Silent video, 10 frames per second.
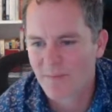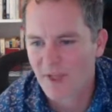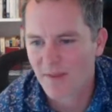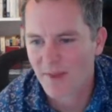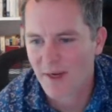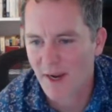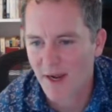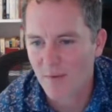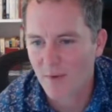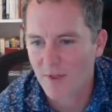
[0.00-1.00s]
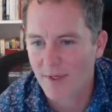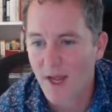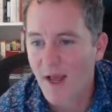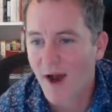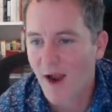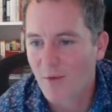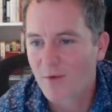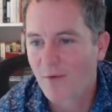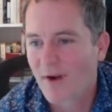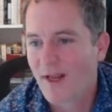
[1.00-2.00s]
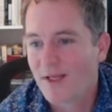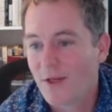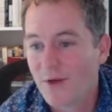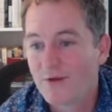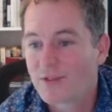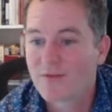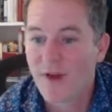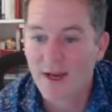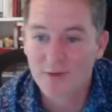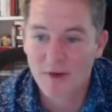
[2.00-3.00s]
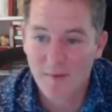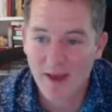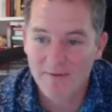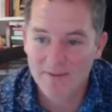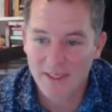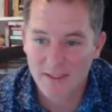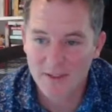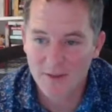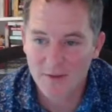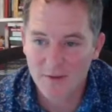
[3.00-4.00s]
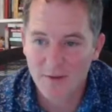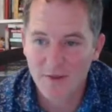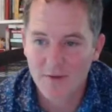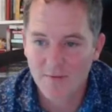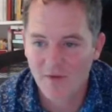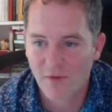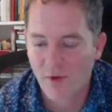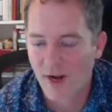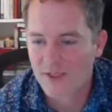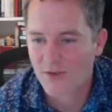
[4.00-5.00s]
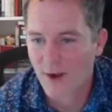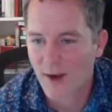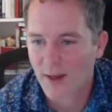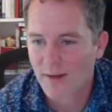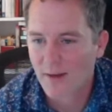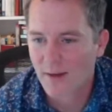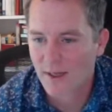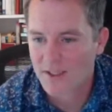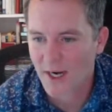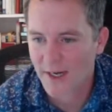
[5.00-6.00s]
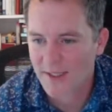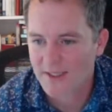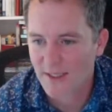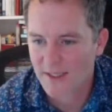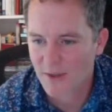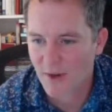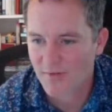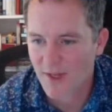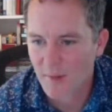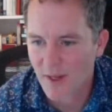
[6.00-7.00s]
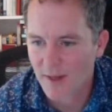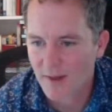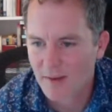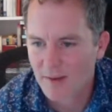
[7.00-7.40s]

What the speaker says: that I would run a used factory MAF sensor before I tried a Chinese sensor off eBay.